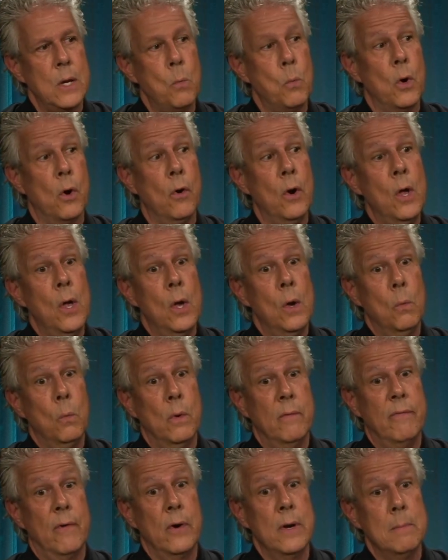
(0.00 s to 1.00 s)
where we're
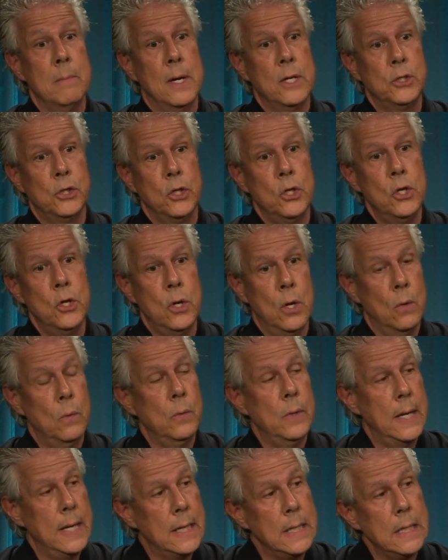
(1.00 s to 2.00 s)
very much a
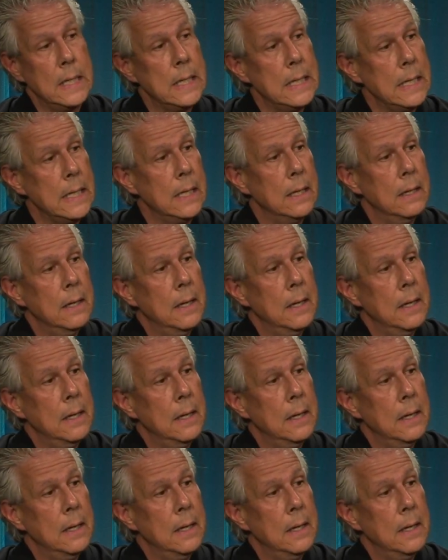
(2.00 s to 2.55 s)
known entity.